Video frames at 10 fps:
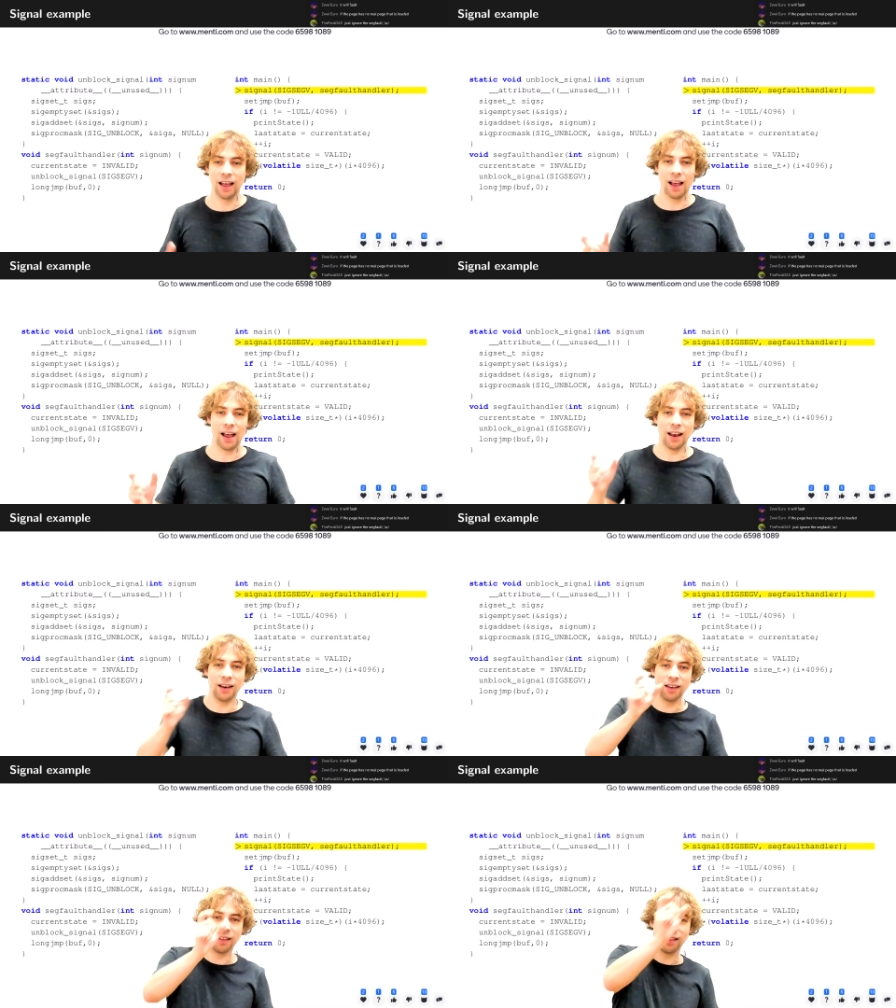
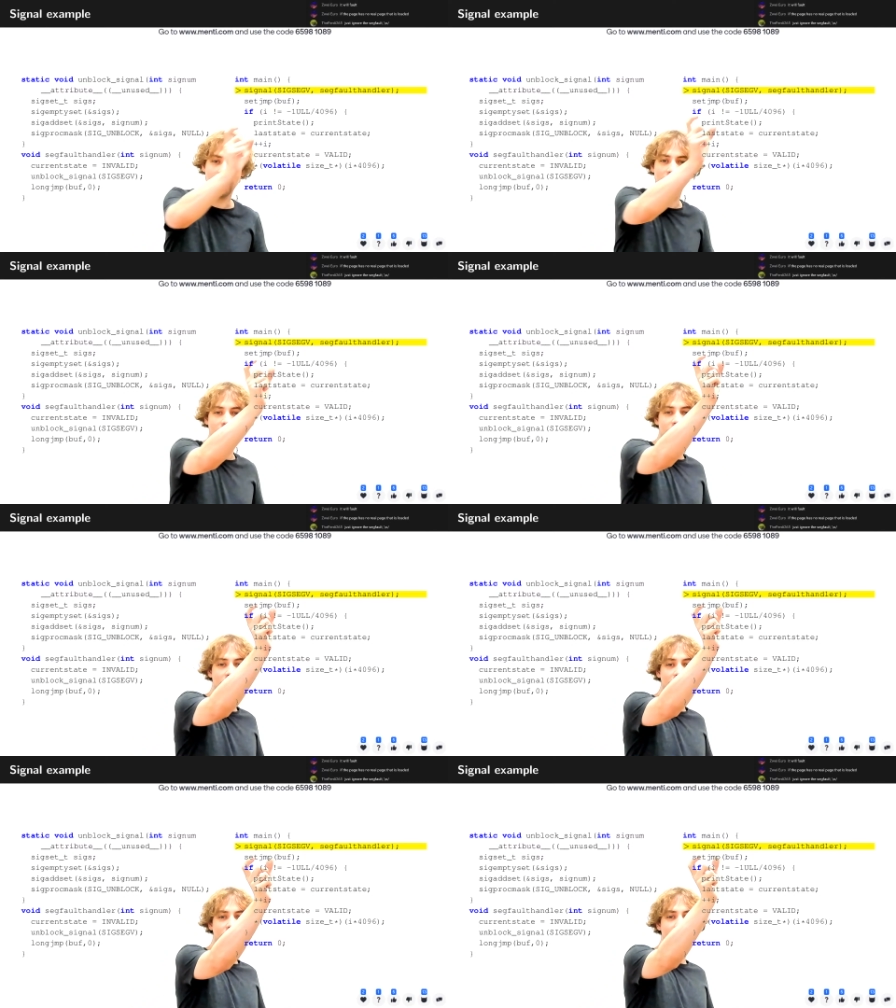and
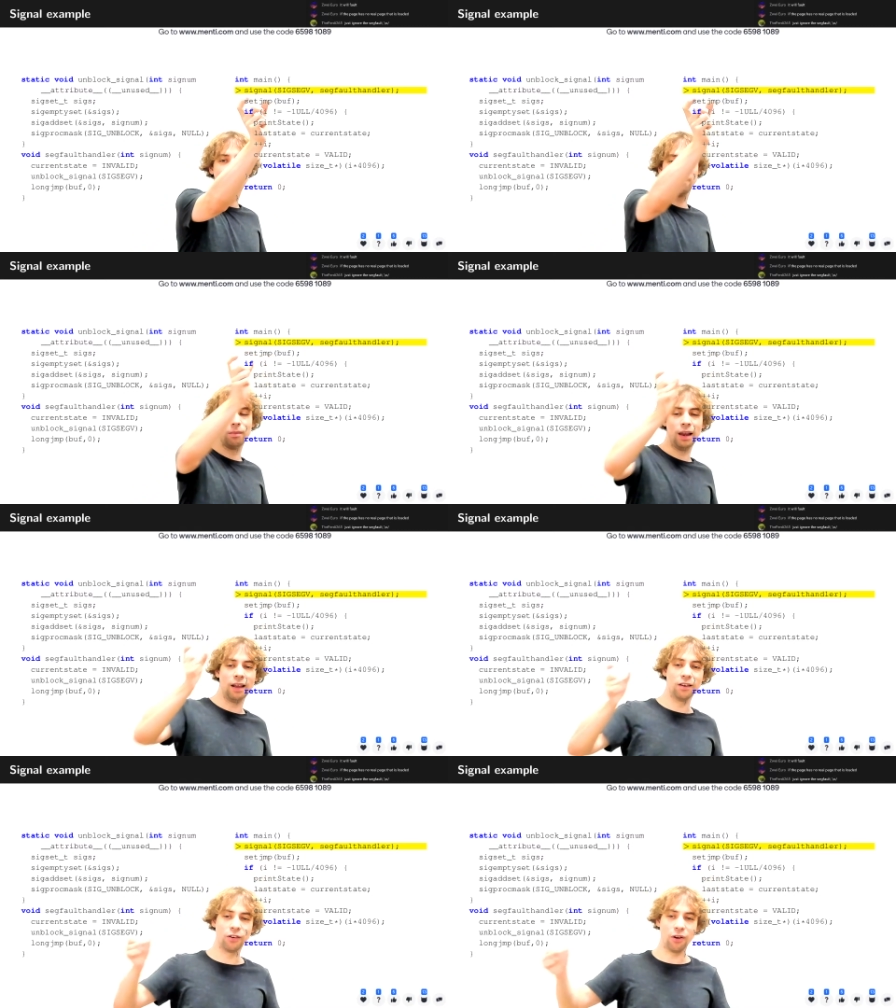then
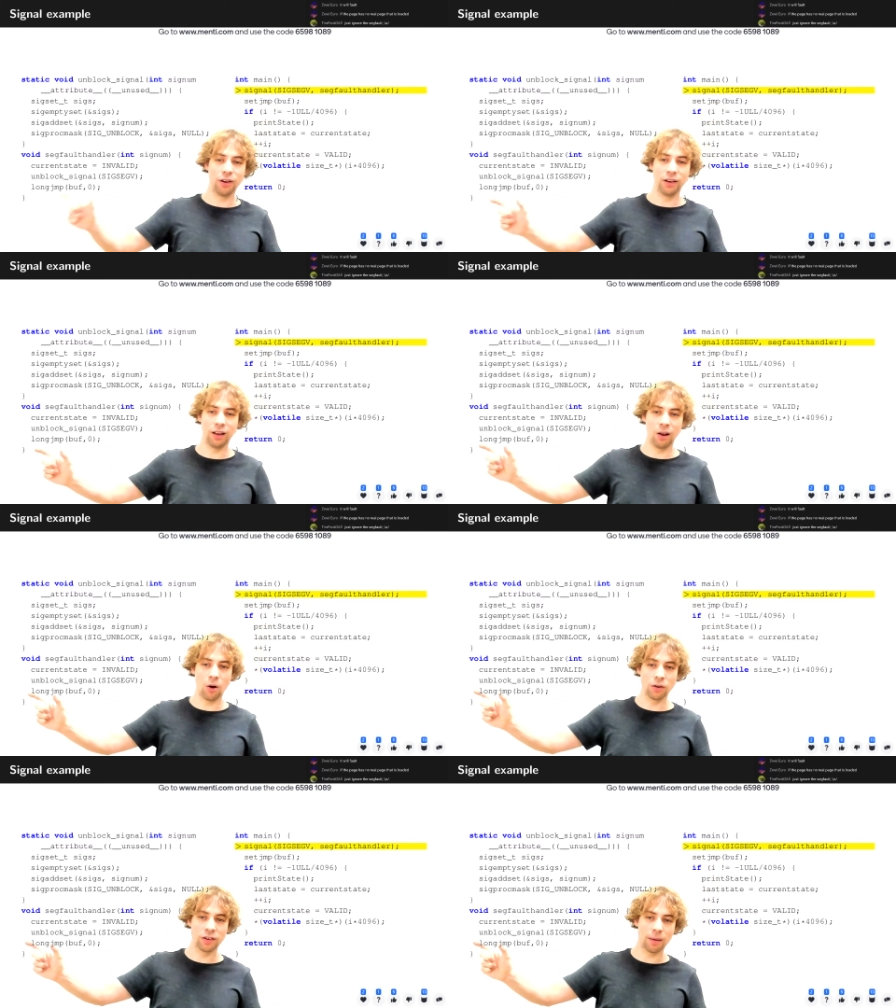later on
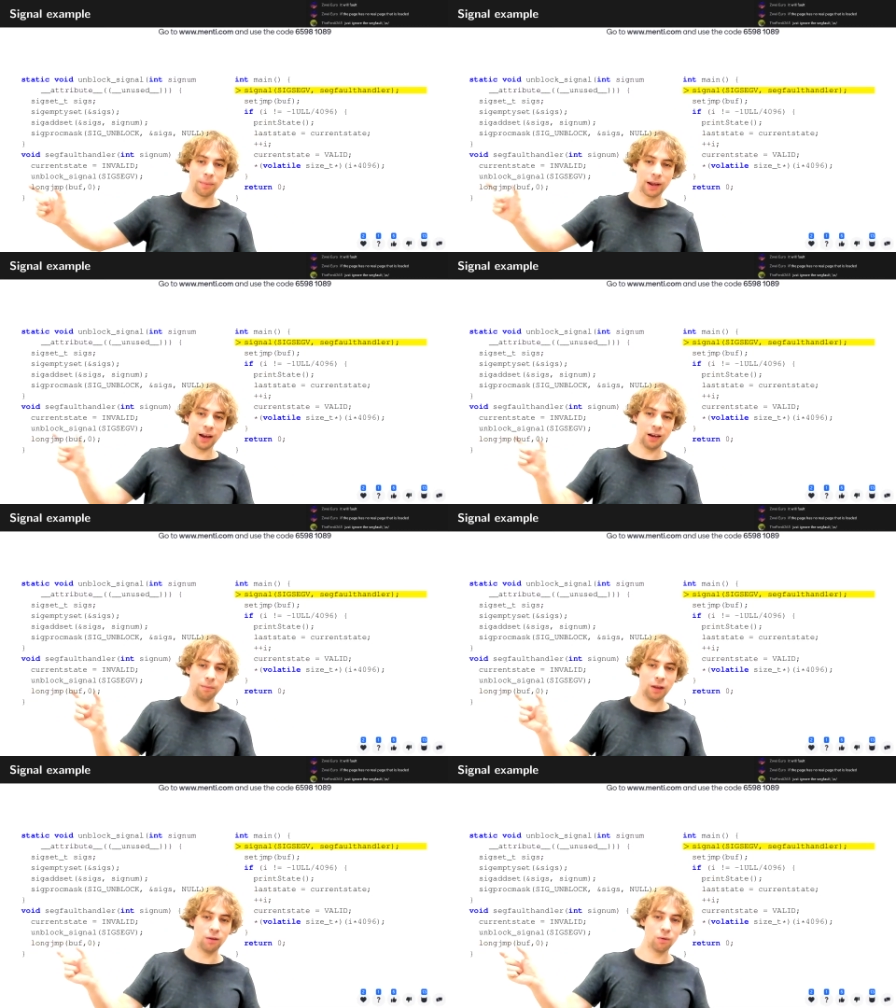long jump can
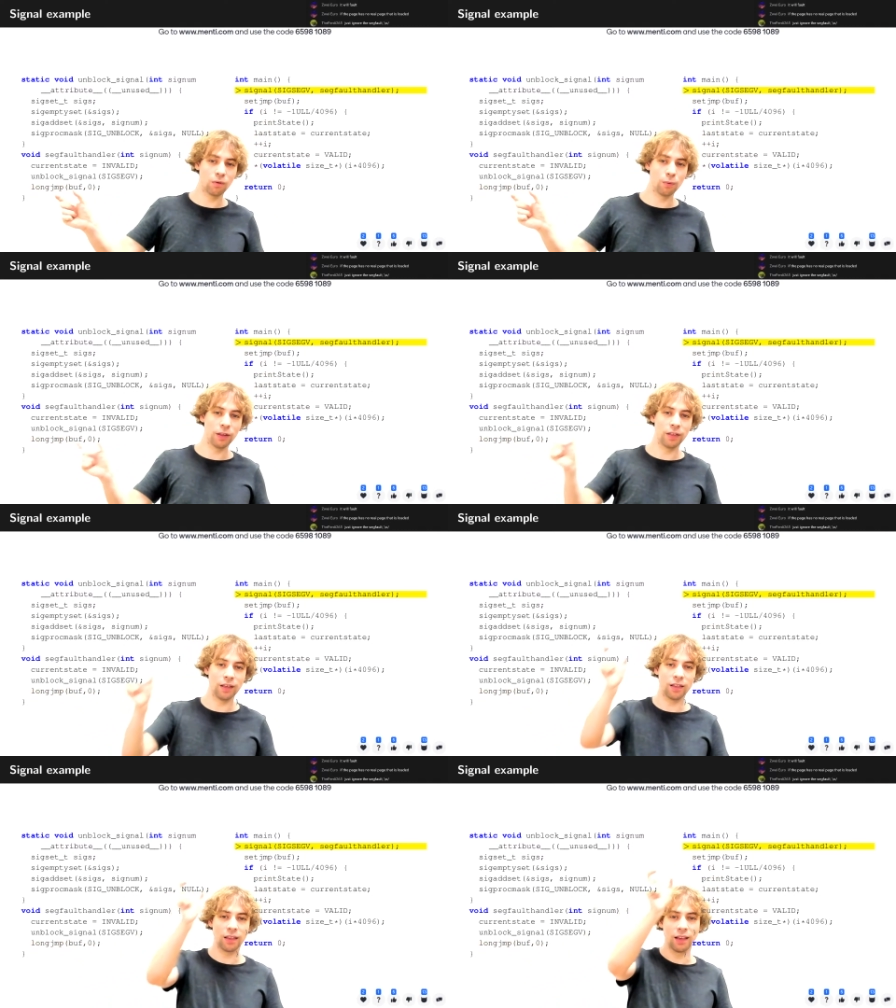be used with
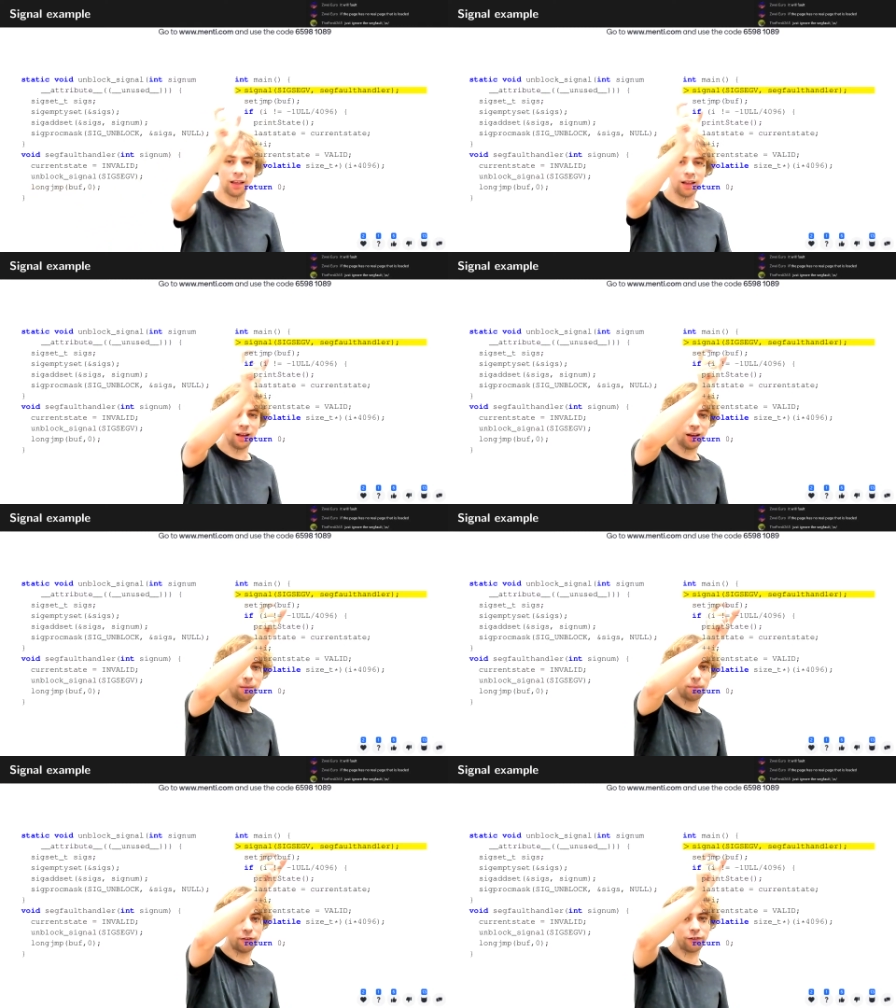this
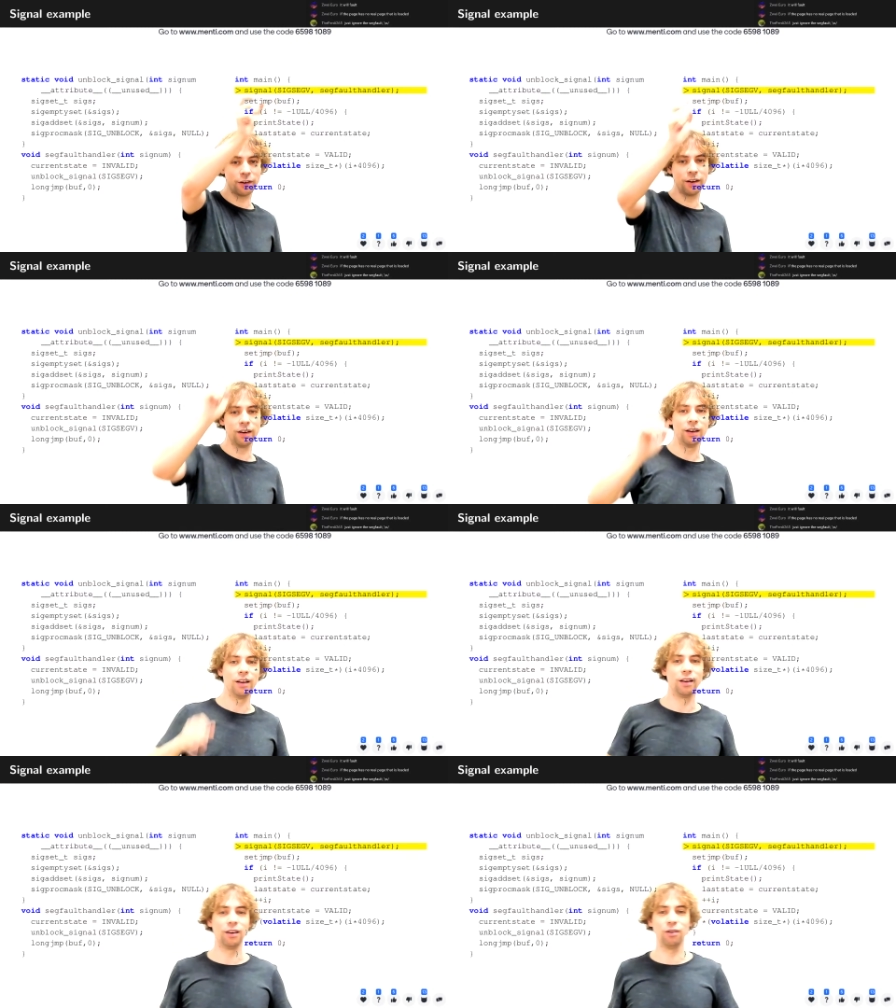buffer
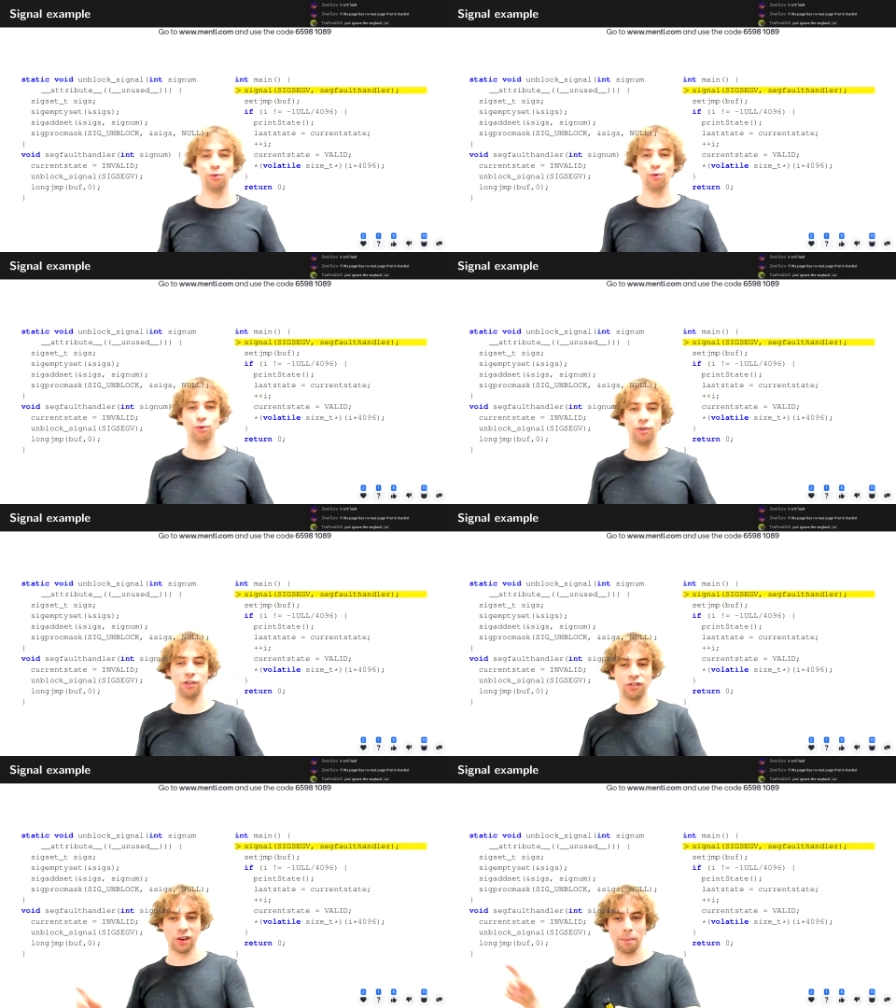
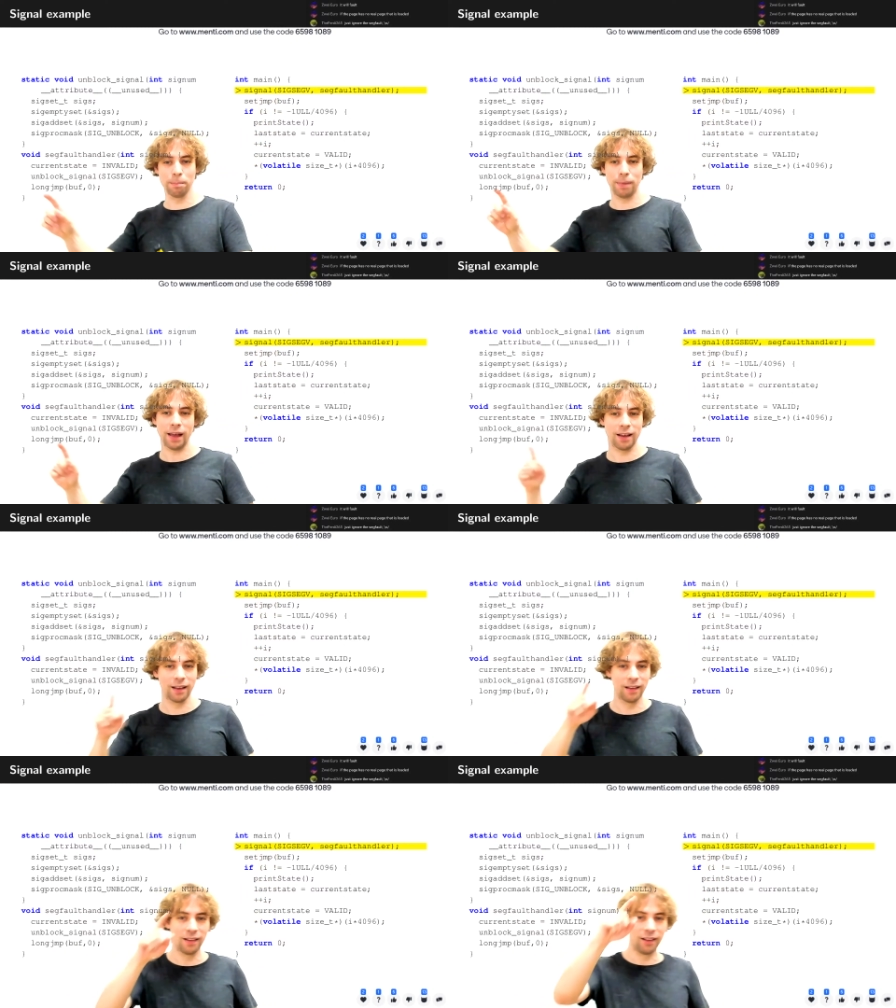to jump
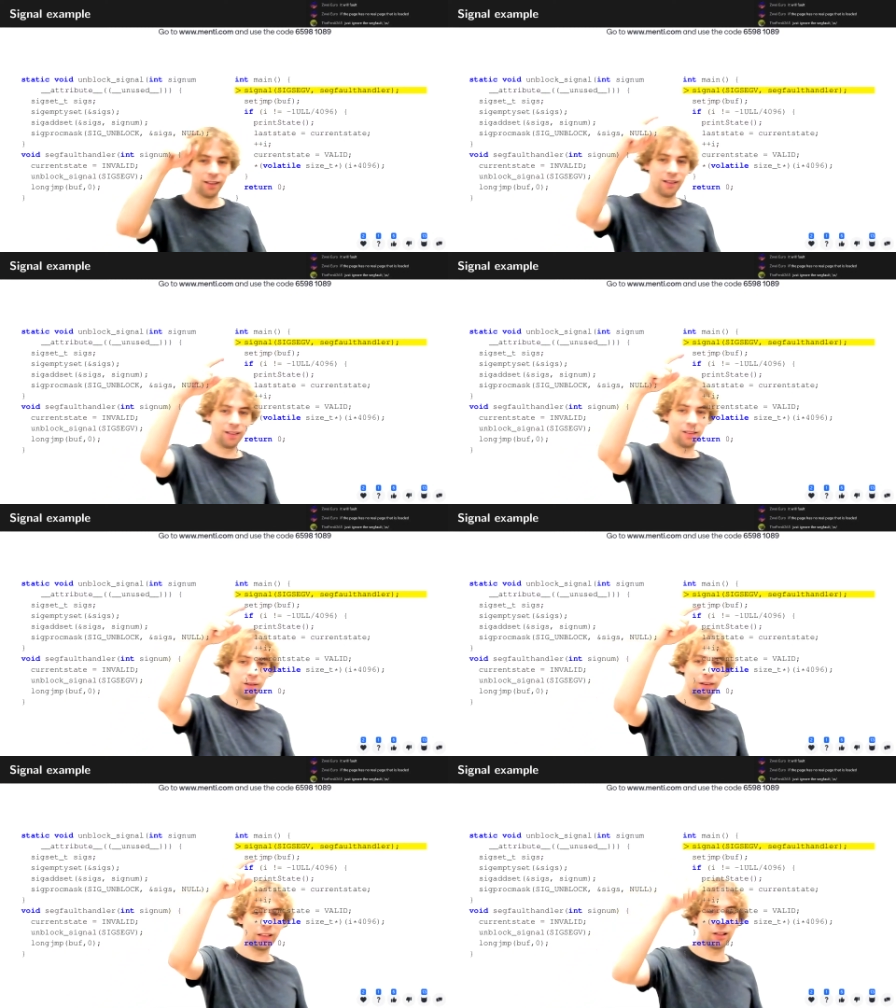back to this